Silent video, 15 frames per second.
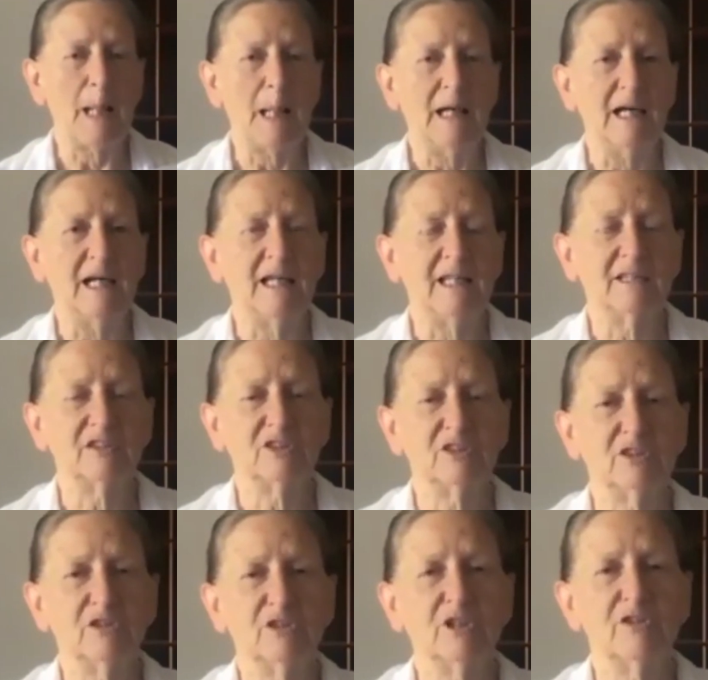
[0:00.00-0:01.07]
And
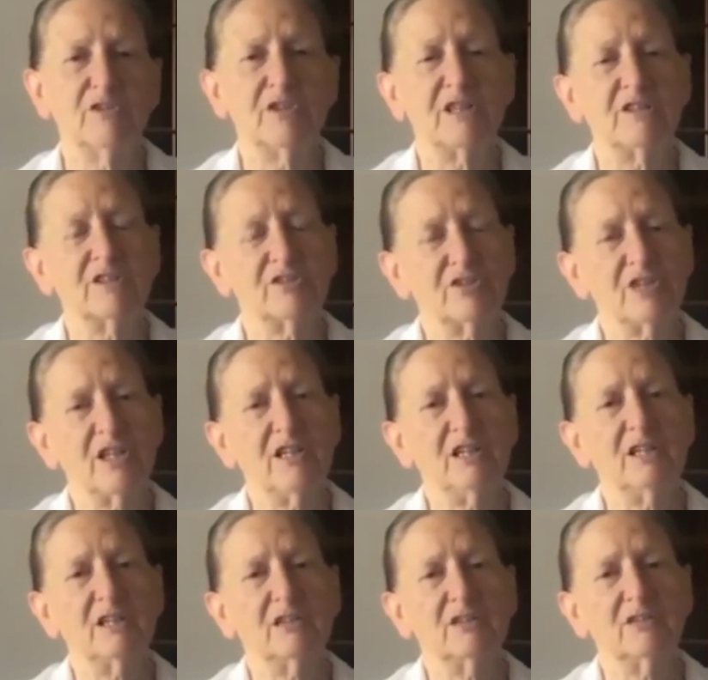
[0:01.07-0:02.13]
there are
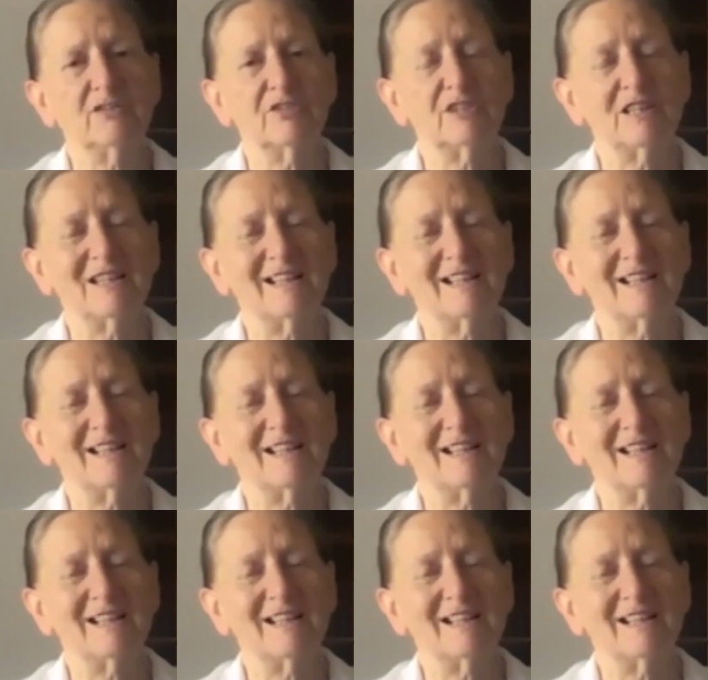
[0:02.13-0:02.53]
sayings,